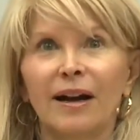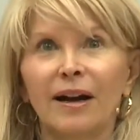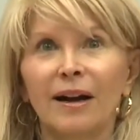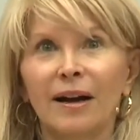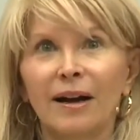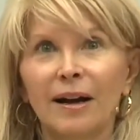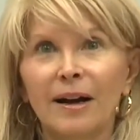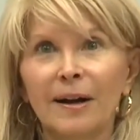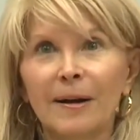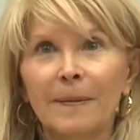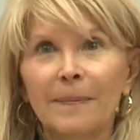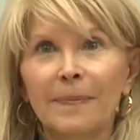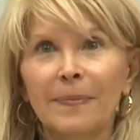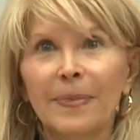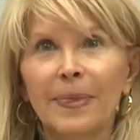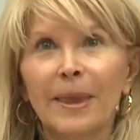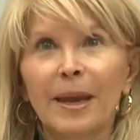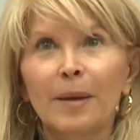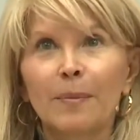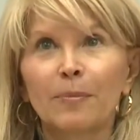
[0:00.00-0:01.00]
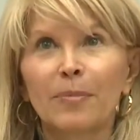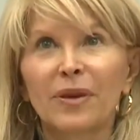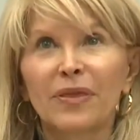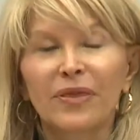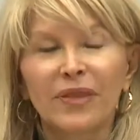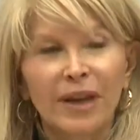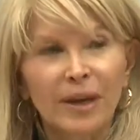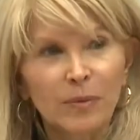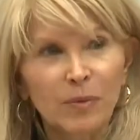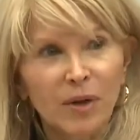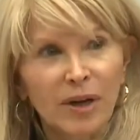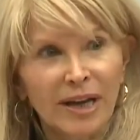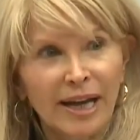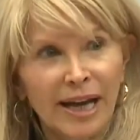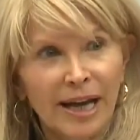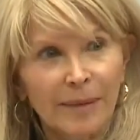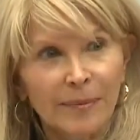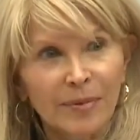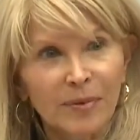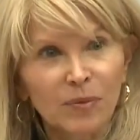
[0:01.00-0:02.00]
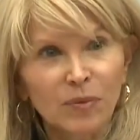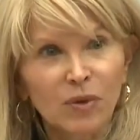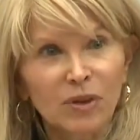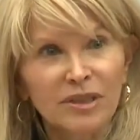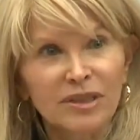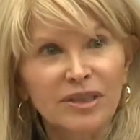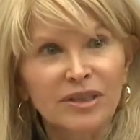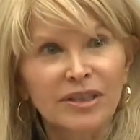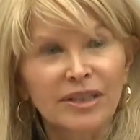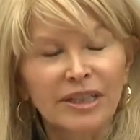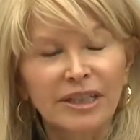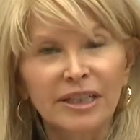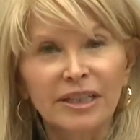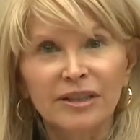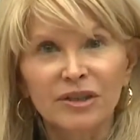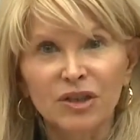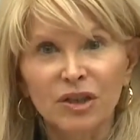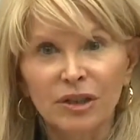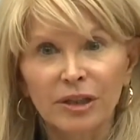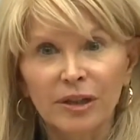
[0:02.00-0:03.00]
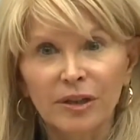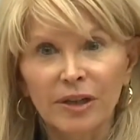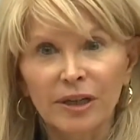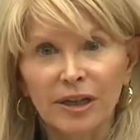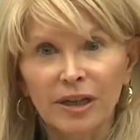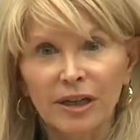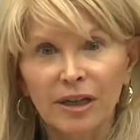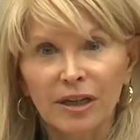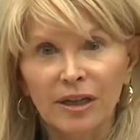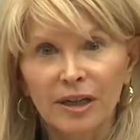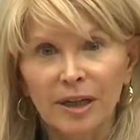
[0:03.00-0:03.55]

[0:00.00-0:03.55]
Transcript: But then what happened was the generic